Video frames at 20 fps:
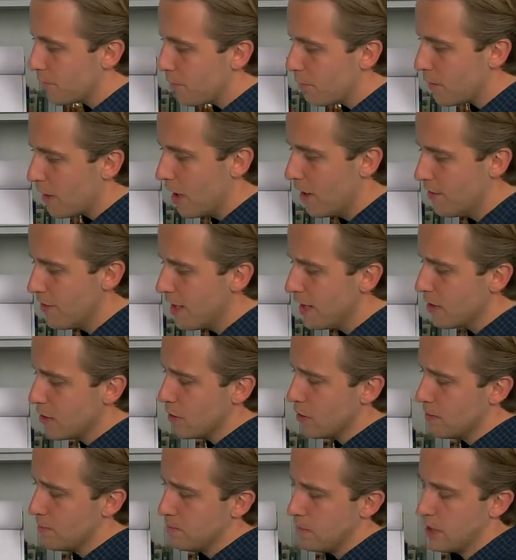I've then
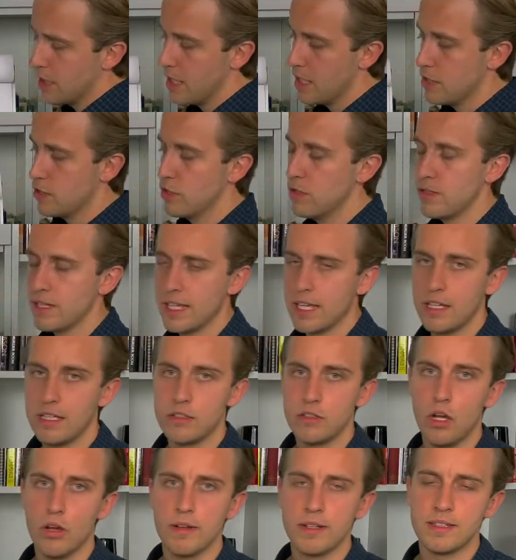got money shooting out
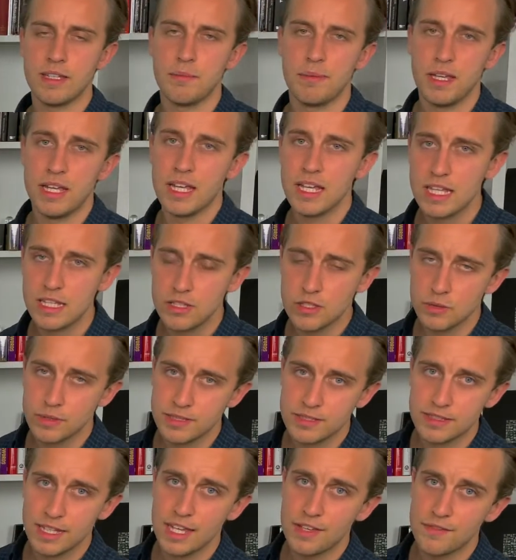direct debit into a
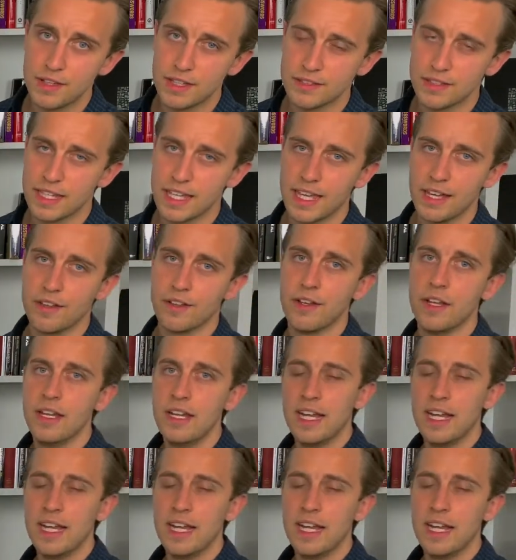savings account,